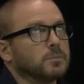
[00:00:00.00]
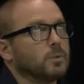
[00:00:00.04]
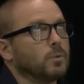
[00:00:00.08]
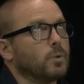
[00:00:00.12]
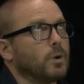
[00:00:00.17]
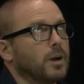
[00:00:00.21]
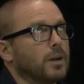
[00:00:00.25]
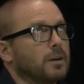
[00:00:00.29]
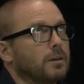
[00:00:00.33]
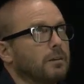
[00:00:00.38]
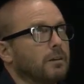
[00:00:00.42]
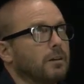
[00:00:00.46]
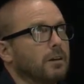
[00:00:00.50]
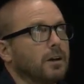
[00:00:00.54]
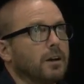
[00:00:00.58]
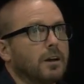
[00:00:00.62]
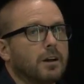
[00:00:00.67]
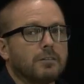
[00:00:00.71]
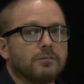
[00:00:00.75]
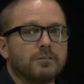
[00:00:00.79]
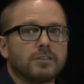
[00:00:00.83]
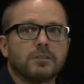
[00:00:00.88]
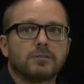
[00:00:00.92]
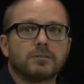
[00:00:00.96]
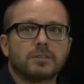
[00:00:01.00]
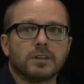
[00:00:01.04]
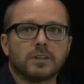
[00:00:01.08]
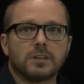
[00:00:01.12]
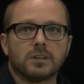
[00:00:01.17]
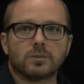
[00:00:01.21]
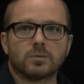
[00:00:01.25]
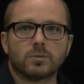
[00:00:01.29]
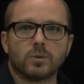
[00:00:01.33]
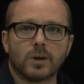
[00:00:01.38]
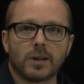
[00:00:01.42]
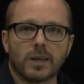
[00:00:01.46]

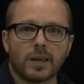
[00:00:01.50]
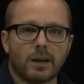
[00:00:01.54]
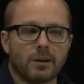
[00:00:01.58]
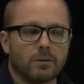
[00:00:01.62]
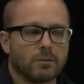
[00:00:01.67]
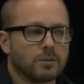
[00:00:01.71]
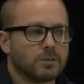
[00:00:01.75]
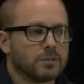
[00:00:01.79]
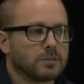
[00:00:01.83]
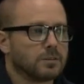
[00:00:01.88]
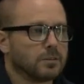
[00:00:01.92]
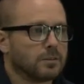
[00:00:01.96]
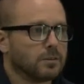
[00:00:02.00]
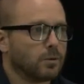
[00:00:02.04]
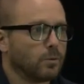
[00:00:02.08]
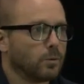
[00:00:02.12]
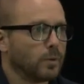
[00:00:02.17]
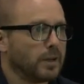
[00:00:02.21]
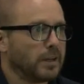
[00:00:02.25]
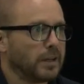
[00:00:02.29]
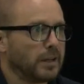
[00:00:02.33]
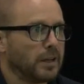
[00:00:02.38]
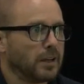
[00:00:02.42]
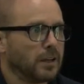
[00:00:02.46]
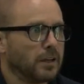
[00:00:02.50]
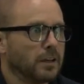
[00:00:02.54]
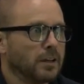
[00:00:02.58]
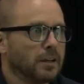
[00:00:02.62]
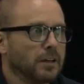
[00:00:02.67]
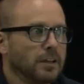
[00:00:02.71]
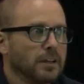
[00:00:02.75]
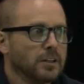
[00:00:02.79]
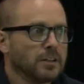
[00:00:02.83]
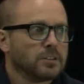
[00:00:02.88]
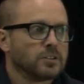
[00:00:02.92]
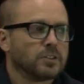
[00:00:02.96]
to 20 hours a week.
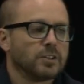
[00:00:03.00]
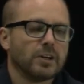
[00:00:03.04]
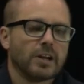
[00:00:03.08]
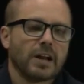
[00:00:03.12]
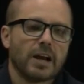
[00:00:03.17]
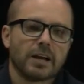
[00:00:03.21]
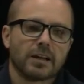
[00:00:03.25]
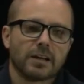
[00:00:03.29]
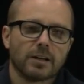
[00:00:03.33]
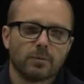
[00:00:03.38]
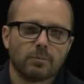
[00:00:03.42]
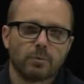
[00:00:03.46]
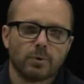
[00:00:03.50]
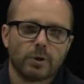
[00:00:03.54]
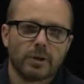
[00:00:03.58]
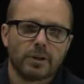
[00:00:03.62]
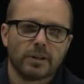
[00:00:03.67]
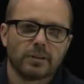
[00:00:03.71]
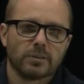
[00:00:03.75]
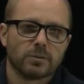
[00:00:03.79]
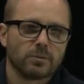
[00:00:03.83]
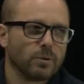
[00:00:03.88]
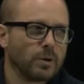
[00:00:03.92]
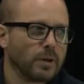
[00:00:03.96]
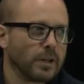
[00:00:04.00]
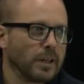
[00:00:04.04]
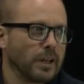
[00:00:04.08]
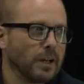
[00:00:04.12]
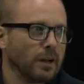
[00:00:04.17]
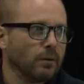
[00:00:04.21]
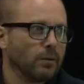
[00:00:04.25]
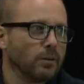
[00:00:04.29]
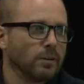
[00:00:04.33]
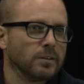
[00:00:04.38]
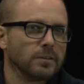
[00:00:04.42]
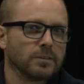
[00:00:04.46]
So you're not going to put in 20
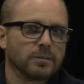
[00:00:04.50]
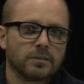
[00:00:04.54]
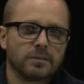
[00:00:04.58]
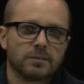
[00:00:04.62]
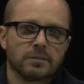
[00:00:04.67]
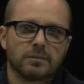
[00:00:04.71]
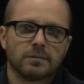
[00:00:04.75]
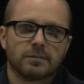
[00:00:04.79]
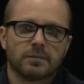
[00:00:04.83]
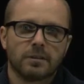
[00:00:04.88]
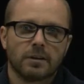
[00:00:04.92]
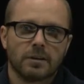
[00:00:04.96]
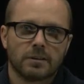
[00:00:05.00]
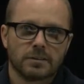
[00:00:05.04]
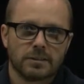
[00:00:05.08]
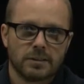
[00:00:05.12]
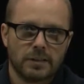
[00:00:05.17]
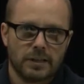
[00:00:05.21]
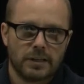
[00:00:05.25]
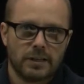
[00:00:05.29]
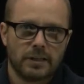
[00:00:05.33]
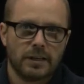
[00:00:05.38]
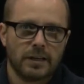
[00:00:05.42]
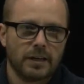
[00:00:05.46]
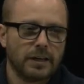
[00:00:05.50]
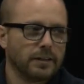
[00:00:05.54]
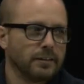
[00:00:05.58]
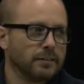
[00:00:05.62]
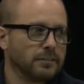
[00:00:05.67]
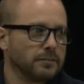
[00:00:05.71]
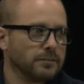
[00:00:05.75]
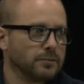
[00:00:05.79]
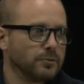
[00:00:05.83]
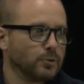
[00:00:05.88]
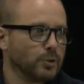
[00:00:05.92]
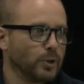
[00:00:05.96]
hours on Sunday night,
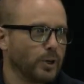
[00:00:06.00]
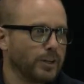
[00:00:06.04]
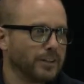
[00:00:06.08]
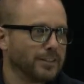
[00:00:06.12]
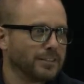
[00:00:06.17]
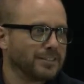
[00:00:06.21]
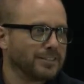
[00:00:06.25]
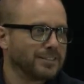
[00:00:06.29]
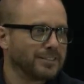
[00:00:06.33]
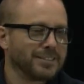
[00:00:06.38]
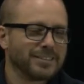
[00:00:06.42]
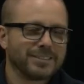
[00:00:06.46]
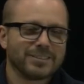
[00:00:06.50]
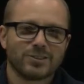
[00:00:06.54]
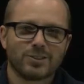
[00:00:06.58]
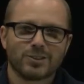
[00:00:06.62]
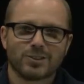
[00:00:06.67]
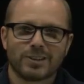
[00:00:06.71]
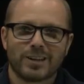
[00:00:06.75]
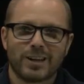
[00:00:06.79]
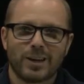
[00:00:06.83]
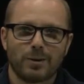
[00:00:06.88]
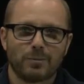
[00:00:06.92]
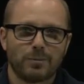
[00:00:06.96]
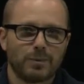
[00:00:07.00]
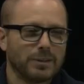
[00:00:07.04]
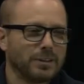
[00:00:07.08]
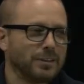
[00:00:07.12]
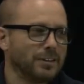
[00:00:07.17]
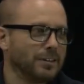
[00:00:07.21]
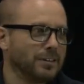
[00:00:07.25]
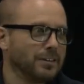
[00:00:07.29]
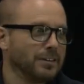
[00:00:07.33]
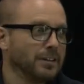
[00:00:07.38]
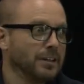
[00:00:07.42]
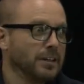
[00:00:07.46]
right? It just can't be
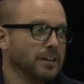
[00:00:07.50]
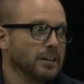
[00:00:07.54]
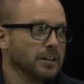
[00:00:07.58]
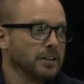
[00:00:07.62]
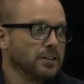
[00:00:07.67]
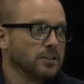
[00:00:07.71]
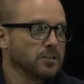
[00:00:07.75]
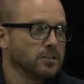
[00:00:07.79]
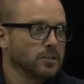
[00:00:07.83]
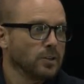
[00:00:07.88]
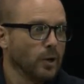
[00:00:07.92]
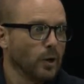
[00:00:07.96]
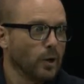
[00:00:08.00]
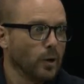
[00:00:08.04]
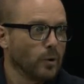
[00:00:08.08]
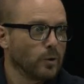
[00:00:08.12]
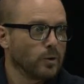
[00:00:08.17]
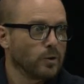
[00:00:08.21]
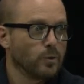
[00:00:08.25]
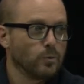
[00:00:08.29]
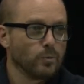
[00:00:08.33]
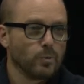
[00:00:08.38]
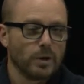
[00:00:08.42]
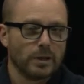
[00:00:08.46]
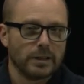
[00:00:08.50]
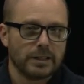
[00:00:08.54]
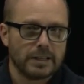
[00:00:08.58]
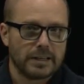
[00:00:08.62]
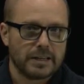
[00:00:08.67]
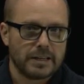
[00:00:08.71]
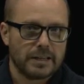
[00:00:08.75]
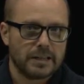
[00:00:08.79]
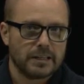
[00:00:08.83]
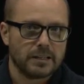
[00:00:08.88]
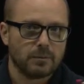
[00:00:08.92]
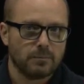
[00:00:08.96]
done. So you really
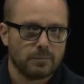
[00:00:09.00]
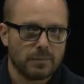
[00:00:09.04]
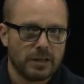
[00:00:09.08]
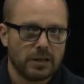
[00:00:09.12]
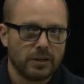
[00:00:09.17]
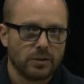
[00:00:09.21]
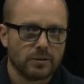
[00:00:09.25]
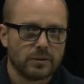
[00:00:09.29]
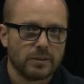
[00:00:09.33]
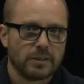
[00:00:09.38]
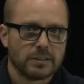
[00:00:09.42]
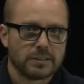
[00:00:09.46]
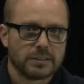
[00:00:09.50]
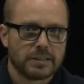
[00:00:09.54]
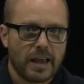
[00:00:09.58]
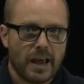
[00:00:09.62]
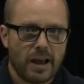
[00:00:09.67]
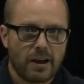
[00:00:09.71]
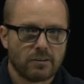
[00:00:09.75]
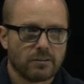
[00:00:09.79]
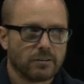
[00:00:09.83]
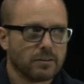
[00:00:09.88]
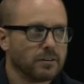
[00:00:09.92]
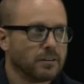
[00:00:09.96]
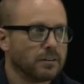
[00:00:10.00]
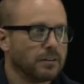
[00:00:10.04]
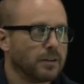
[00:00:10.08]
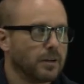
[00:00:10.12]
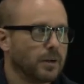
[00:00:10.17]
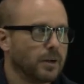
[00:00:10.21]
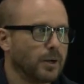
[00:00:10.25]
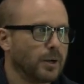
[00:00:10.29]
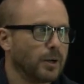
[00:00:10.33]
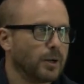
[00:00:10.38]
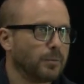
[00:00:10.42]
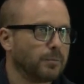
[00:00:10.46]
need to meter this out
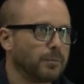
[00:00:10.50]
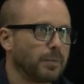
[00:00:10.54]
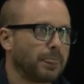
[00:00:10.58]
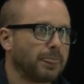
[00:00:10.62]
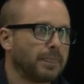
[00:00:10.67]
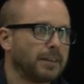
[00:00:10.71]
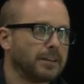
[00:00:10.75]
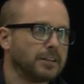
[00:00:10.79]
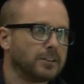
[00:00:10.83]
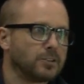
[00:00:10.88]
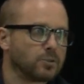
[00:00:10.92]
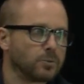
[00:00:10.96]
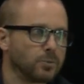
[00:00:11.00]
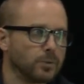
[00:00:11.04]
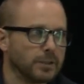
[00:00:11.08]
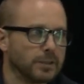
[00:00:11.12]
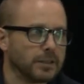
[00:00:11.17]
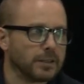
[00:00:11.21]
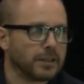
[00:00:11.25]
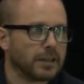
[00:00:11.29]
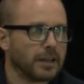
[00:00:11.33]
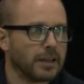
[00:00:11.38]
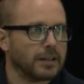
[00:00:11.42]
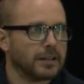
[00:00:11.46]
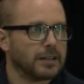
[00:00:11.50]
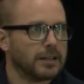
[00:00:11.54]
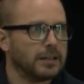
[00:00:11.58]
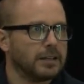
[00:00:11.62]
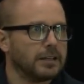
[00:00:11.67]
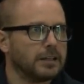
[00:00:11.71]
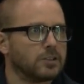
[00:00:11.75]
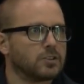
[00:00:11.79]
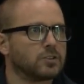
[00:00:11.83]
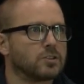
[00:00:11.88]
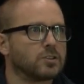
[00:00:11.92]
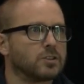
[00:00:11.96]
each week. And in
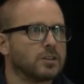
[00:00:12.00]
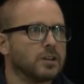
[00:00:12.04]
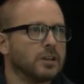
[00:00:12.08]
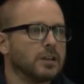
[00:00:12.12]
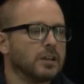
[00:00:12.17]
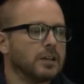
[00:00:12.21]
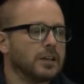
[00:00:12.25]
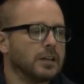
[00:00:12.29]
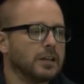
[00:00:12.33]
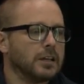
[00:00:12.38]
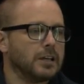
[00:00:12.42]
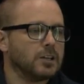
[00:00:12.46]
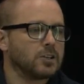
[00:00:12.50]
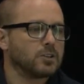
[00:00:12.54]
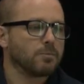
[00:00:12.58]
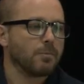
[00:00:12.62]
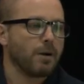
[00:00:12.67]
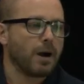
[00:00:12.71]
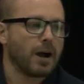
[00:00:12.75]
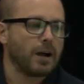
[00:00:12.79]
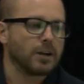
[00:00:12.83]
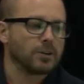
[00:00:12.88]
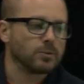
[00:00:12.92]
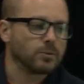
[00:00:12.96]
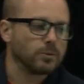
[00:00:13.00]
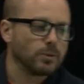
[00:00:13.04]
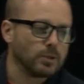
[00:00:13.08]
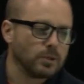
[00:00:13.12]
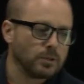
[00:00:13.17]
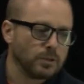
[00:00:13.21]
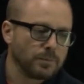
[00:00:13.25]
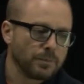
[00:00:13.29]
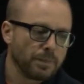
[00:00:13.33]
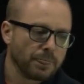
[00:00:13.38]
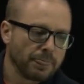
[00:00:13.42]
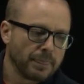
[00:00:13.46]
each
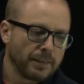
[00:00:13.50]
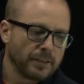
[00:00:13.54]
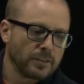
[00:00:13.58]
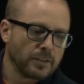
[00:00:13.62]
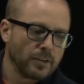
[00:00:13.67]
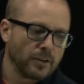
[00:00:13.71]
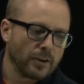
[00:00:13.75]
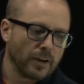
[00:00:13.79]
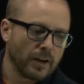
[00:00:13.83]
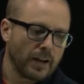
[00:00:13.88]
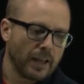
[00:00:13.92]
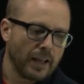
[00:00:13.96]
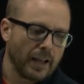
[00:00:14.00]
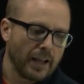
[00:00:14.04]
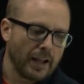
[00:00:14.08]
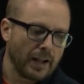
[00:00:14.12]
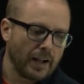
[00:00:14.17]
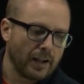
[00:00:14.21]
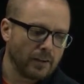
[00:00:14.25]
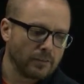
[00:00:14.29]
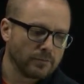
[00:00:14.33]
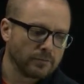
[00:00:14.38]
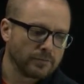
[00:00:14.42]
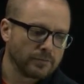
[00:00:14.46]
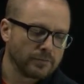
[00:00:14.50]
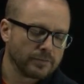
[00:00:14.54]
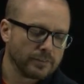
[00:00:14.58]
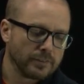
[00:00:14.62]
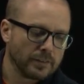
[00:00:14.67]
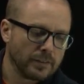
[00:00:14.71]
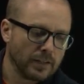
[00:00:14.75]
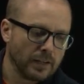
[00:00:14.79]
module, you're going to have